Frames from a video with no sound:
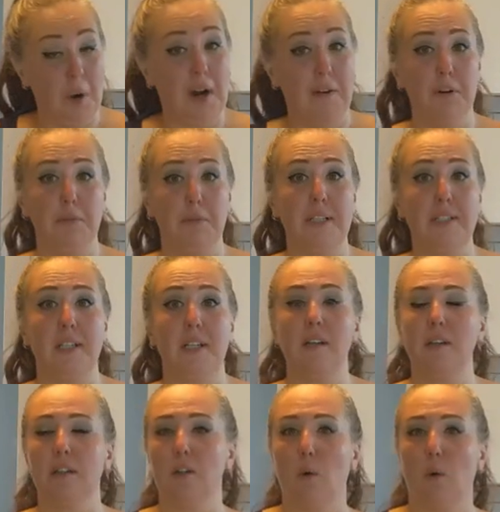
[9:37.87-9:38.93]
whatever
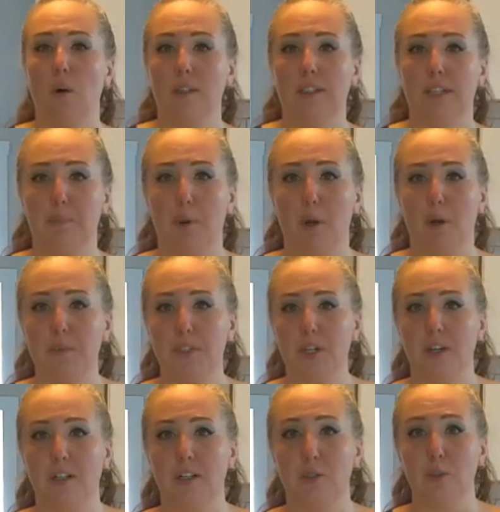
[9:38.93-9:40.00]
reason your lip balm
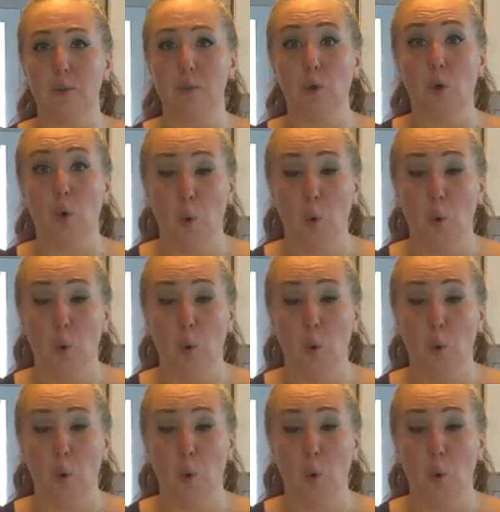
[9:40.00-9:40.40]
started to